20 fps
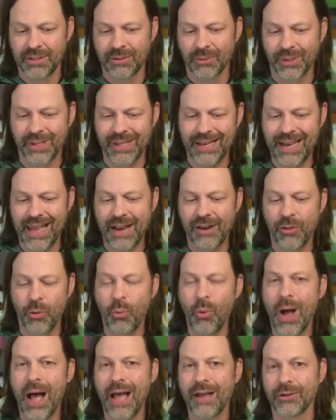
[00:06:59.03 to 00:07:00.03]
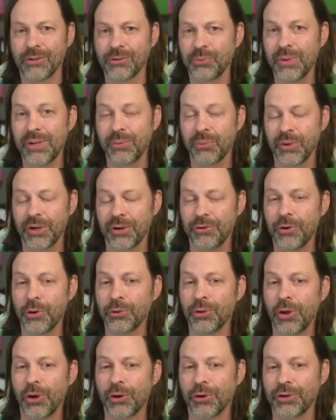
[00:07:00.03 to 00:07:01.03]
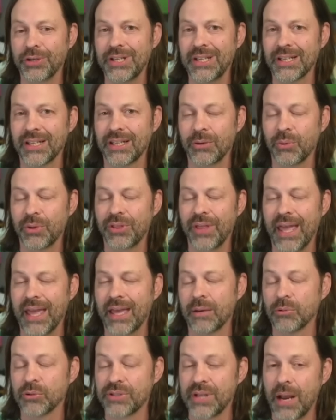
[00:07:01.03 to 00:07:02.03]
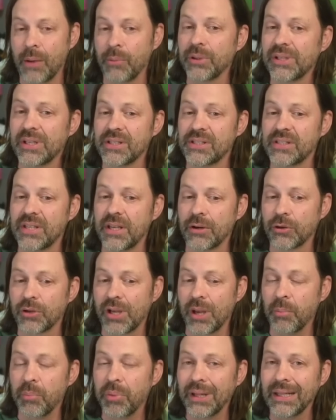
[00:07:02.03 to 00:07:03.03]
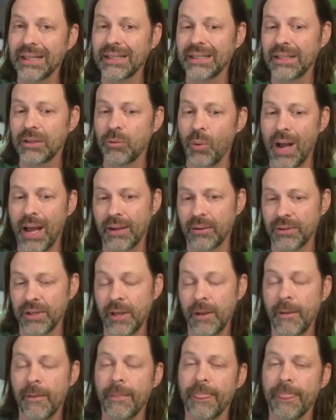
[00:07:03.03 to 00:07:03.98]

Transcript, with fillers: We're getting out of the wild. We, we are no longer dealing with animals that I would consider completely wild.